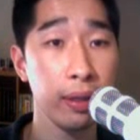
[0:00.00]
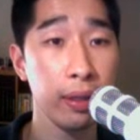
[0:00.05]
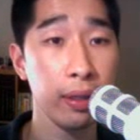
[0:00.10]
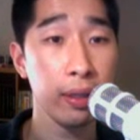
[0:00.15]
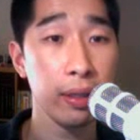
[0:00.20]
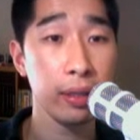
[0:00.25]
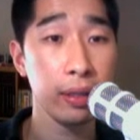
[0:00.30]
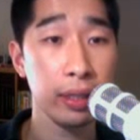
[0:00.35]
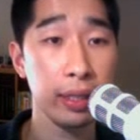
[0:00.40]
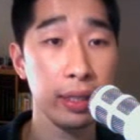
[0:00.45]

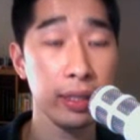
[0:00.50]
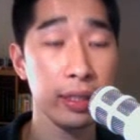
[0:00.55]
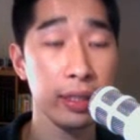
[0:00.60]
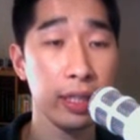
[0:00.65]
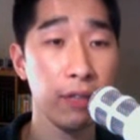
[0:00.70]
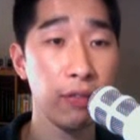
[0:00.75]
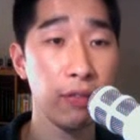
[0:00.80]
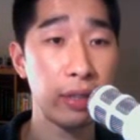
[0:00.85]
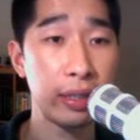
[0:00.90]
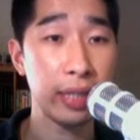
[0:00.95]
So let's say,
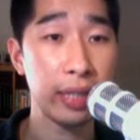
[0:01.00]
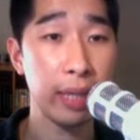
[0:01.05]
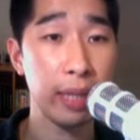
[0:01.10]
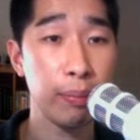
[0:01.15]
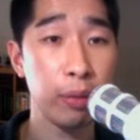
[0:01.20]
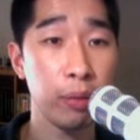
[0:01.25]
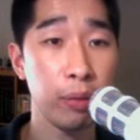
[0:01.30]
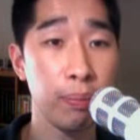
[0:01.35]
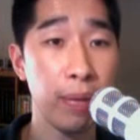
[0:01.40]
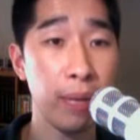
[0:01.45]
for
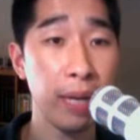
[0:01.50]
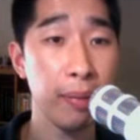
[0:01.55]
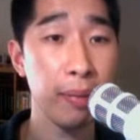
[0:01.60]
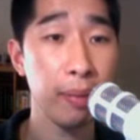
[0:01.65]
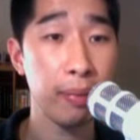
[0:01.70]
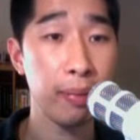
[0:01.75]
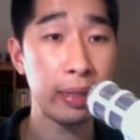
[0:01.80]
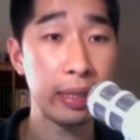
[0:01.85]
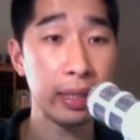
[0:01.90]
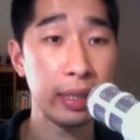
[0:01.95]
example, baby
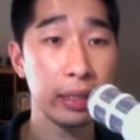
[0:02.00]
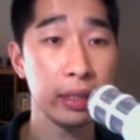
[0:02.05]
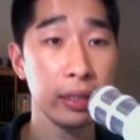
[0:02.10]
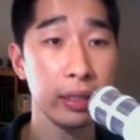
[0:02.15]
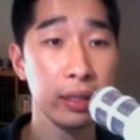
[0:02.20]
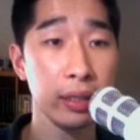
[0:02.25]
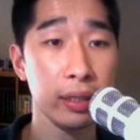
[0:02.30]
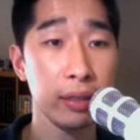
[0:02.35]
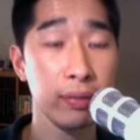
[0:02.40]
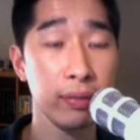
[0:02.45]

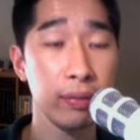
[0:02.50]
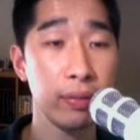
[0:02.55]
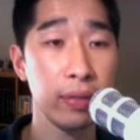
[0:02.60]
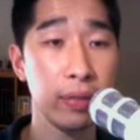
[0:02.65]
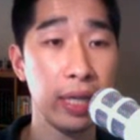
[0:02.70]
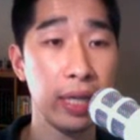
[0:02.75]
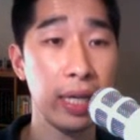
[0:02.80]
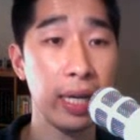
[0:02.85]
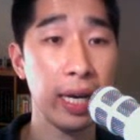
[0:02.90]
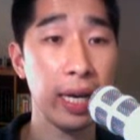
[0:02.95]
predictions,
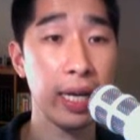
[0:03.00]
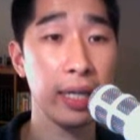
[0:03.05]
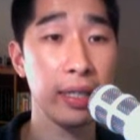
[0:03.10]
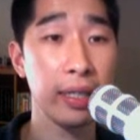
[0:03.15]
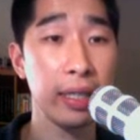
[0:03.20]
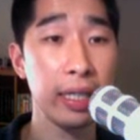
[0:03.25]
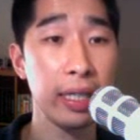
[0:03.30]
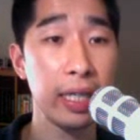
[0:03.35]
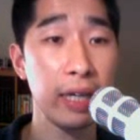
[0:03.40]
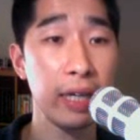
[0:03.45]
it had
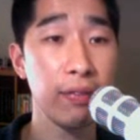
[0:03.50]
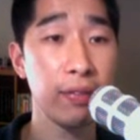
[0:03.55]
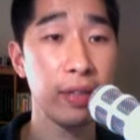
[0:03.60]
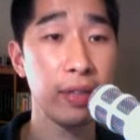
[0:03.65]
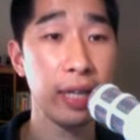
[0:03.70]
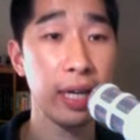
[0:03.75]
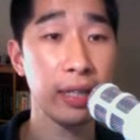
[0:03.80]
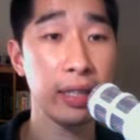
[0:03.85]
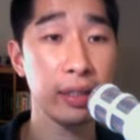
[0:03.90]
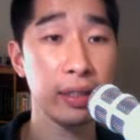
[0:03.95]

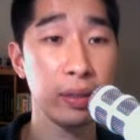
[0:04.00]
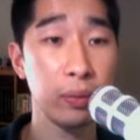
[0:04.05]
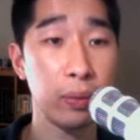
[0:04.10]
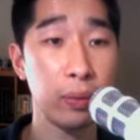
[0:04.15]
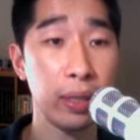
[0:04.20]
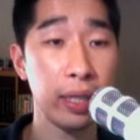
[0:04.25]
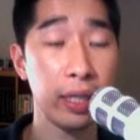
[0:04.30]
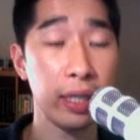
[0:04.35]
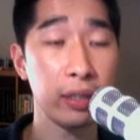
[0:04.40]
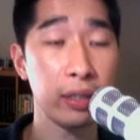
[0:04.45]

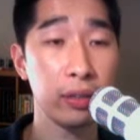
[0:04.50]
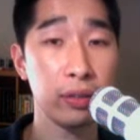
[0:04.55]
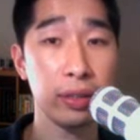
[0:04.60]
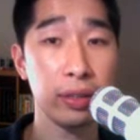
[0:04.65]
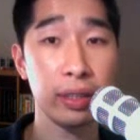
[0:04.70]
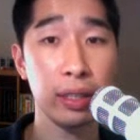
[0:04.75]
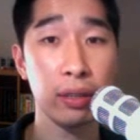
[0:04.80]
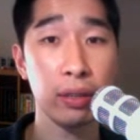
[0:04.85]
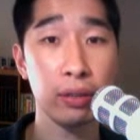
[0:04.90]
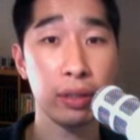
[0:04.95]
11,100
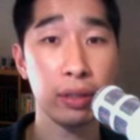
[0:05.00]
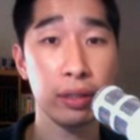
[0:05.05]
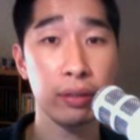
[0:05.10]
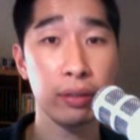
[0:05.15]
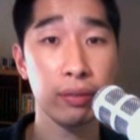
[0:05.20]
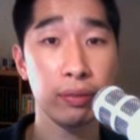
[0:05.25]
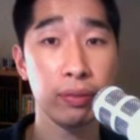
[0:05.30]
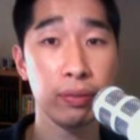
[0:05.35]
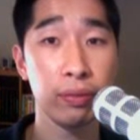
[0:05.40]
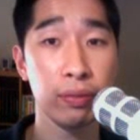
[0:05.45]
results.
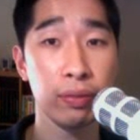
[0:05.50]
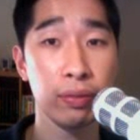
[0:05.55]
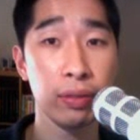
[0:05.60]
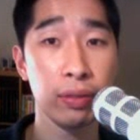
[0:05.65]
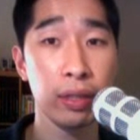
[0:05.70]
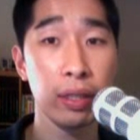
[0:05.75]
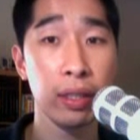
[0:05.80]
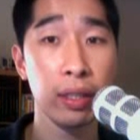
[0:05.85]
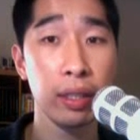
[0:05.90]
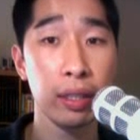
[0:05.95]

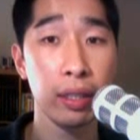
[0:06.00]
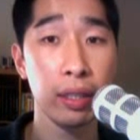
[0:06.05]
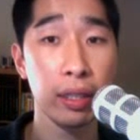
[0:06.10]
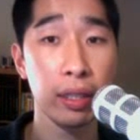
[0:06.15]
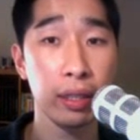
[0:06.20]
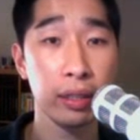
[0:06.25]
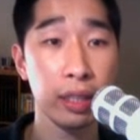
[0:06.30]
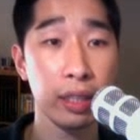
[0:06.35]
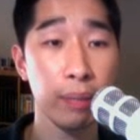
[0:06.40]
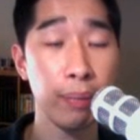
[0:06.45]

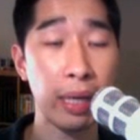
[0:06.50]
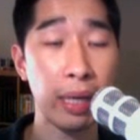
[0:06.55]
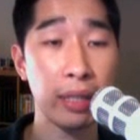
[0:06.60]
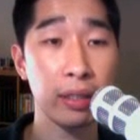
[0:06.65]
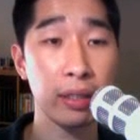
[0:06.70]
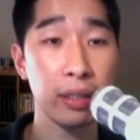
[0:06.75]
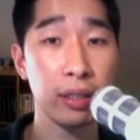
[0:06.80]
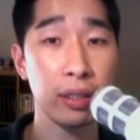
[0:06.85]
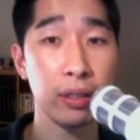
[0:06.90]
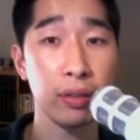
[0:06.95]
Jump back
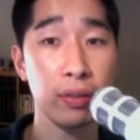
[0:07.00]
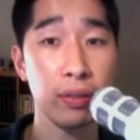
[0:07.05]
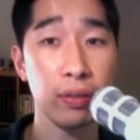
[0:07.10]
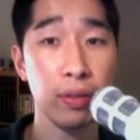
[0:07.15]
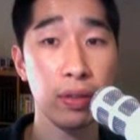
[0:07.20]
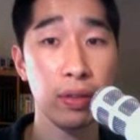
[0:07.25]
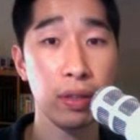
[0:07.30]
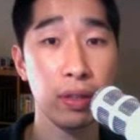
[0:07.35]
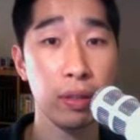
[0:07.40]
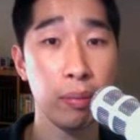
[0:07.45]
to
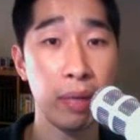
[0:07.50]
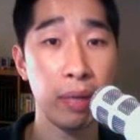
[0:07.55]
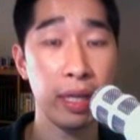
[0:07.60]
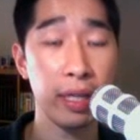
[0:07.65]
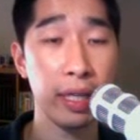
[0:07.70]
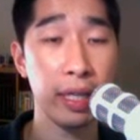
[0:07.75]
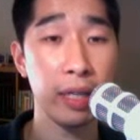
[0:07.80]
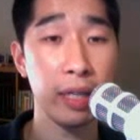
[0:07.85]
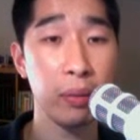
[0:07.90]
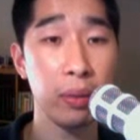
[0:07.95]
the money
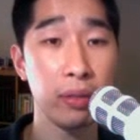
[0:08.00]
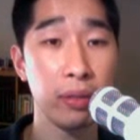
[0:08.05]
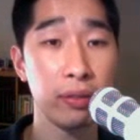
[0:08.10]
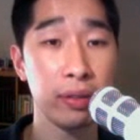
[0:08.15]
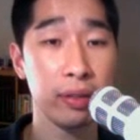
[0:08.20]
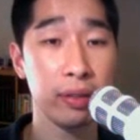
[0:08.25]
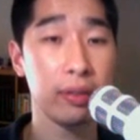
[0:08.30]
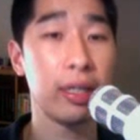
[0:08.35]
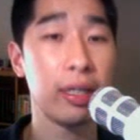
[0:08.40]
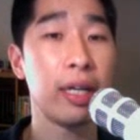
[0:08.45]
keyword
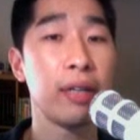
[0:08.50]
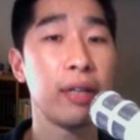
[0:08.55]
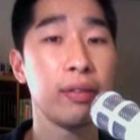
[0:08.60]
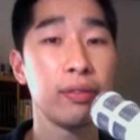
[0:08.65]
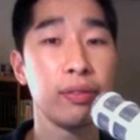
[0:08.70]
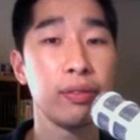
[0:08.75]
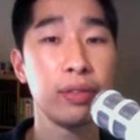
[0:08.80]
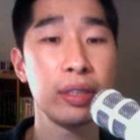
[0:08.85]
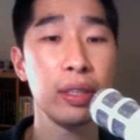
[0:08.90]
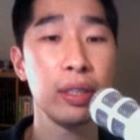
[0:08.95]

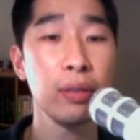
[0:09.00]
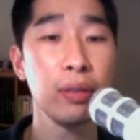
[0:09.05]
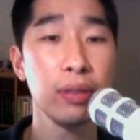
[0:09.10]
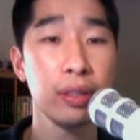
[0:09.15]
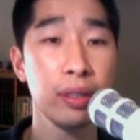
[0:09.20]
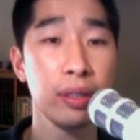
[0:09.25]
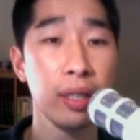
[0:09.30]
results.